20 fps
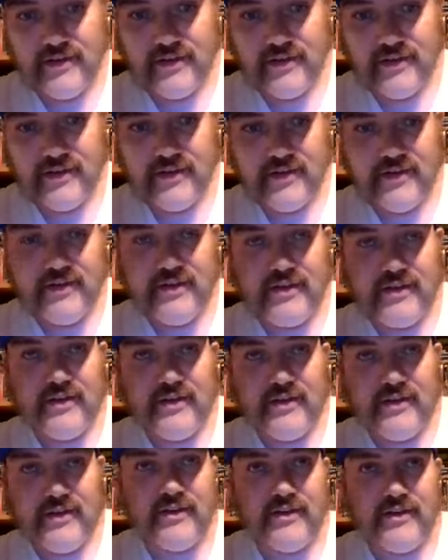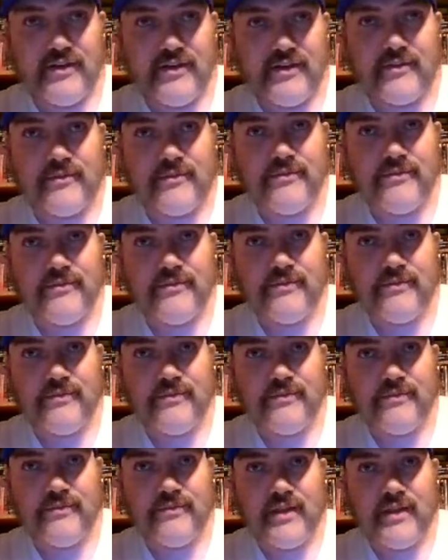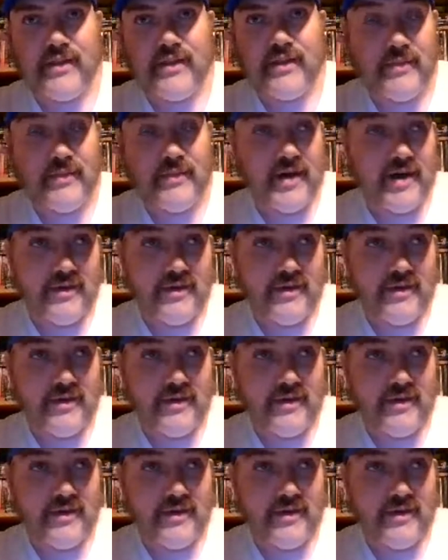Uh, in my opinion,